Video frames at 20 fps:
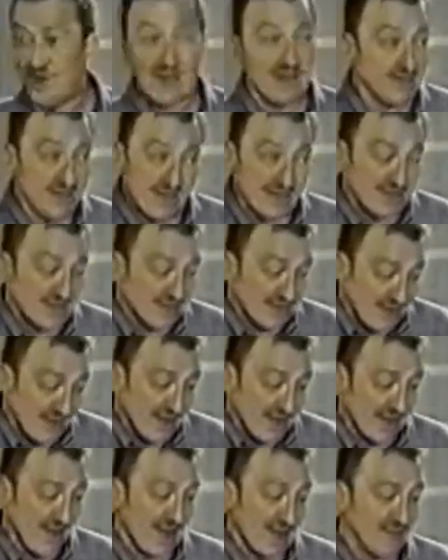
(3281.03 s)
I didn't
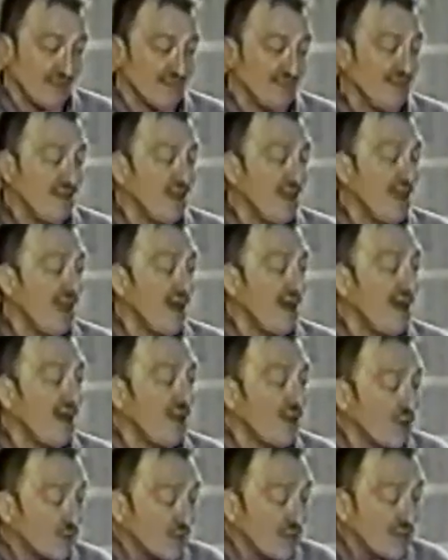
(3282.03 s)
say that.
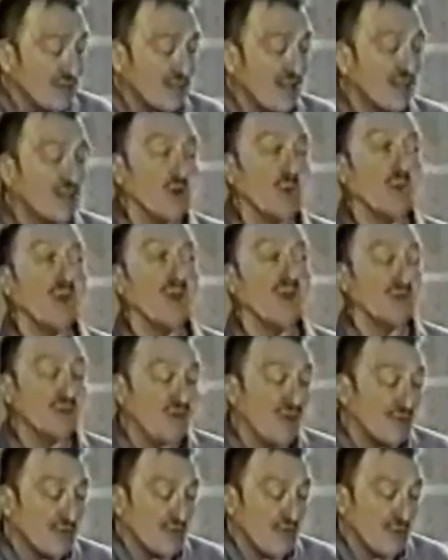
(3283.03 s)
I only said that we are
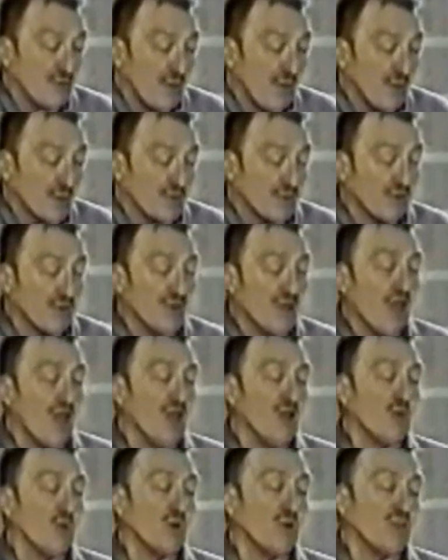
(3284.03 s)
different people
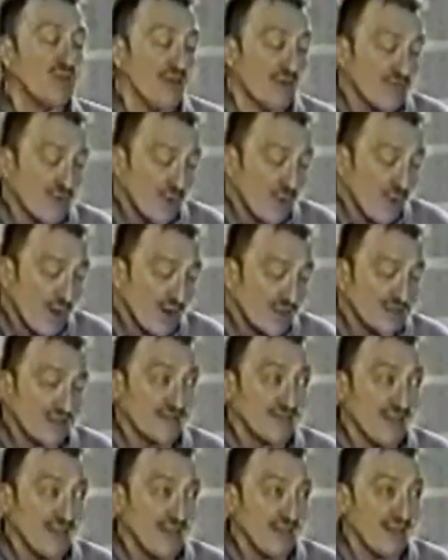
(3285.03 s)
with different ways
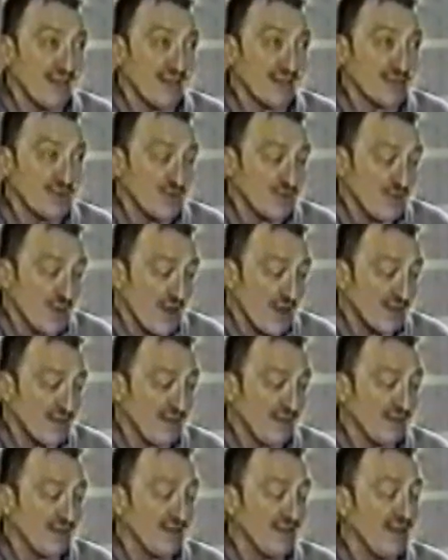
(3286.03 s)
of thinking and
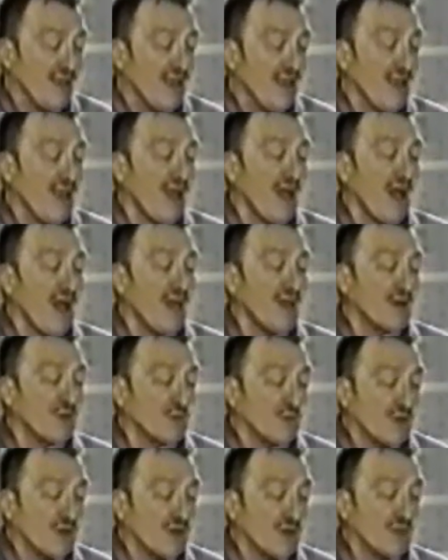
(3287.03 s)
responding. I had a
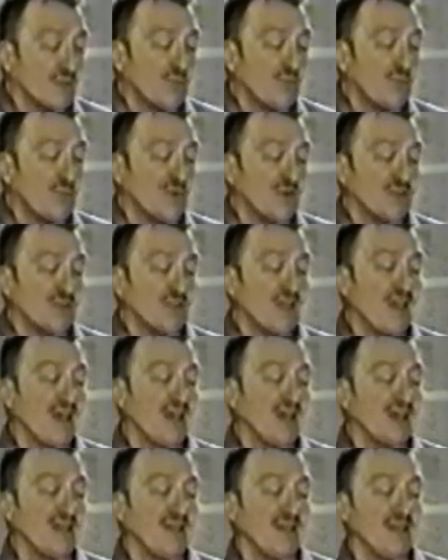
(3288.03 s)
real
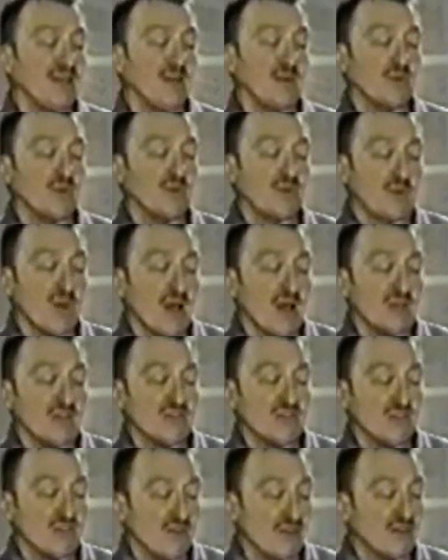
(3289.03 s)
personality that
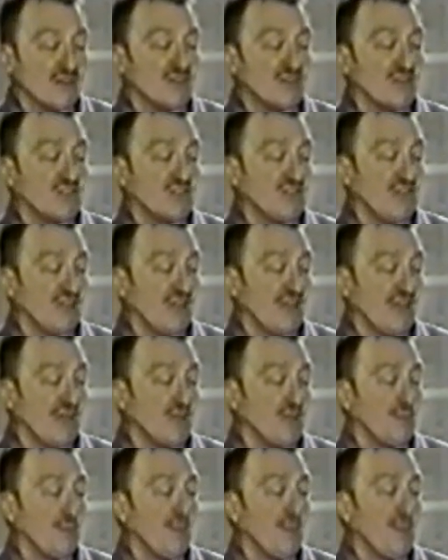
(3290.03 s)
responds to things that she did.